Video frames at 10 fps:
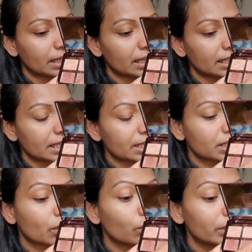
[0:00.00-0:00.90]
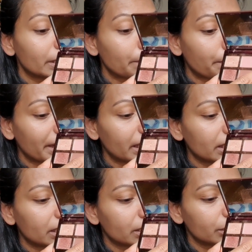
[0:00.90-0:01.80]
it is golden
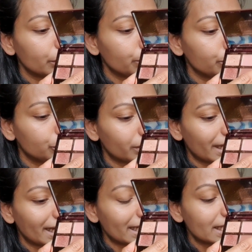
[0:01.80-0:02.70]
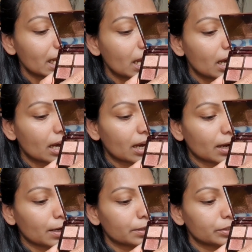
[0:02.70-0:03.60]
pink nude shade
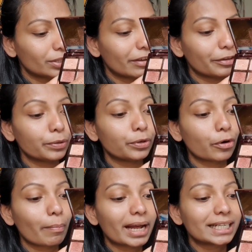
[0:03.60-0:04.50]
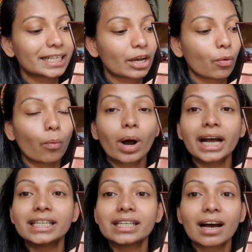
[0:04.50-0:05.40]
to give you a romantic
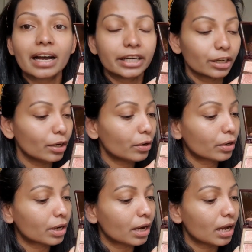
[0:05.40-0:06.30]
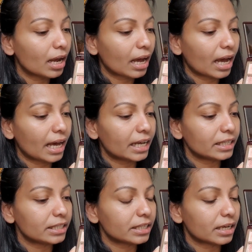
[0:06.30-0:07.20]
wide-eyed look
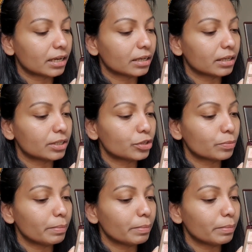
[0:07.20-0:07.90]
and to